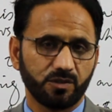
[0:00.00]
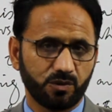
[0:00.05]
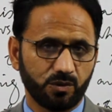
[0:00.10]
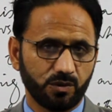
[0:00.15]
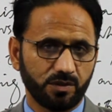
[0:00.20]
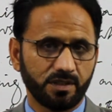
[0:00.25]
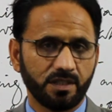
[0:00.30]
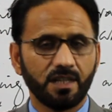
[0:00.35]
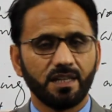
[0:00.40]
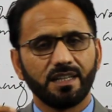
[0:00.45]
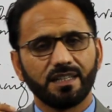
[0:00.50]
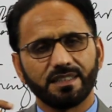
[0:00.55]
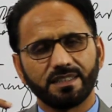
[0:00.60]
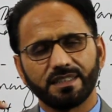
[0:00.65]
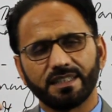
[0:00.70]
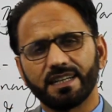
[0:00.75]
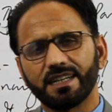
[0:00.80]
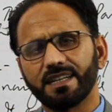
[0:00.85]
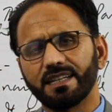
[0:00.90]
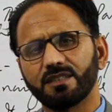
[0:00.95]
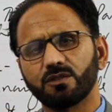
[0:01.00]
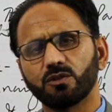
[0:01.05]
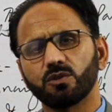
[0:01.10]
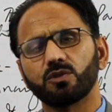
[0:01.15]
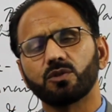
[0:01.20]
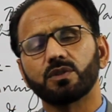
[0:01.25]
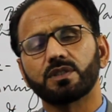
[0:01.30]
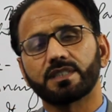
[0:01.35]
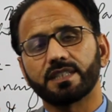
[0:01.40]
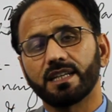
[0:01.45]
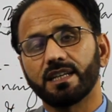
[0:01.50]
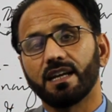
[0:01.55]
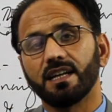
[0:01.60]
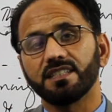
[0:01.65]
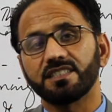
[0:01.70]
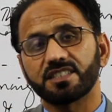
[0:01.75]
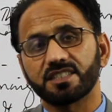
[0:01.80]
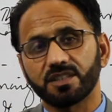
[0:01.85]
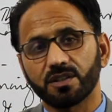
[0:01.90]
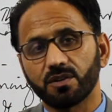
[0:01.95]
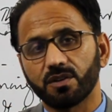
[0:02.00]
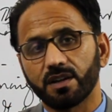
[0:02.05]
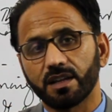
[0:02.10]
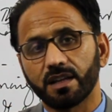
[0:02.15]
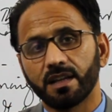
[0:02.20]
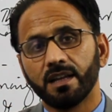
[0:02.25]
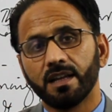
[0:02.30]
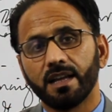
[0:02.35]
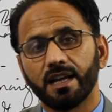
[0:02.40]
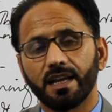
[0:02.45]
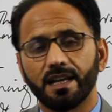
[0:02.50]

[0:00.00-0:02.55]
should narrate, you should tell a story.